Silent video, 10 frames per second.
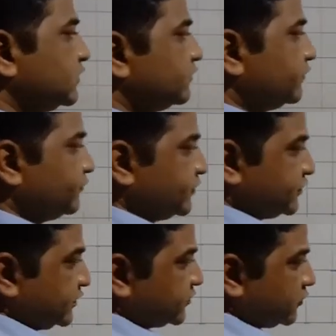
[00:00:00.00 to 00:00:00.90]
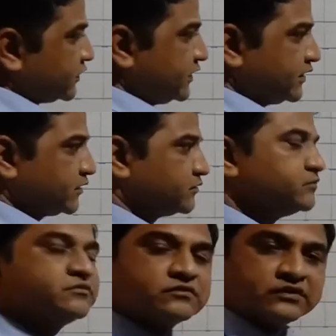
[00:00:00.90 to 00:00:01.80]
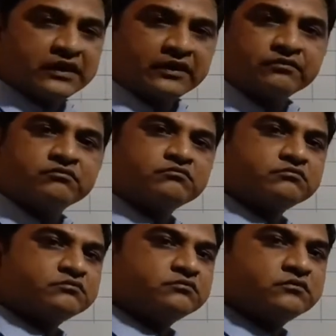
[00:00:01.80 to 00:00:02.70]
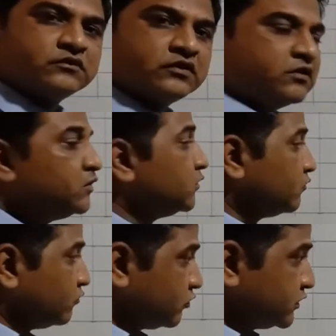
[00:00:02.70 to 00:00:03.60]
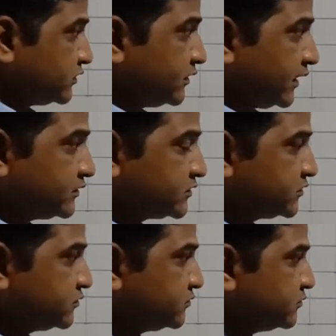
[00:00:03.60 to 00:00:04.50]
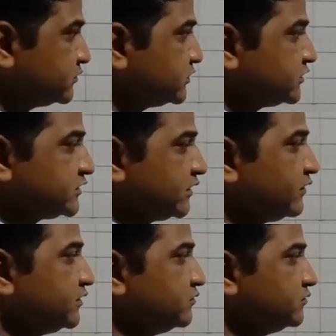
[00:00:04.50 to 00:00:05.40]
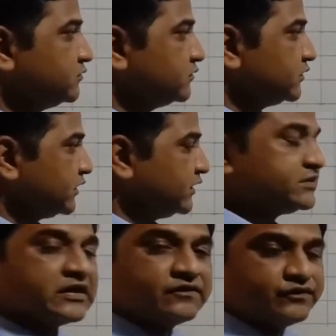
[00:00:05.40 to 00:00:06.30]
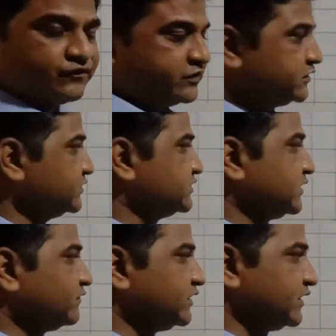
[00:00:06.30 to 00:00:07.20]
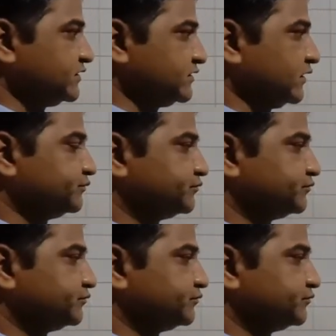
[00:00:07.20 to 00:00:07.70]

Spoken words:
56 already cut, then what is the next? 7 8s are 56, 7 9s are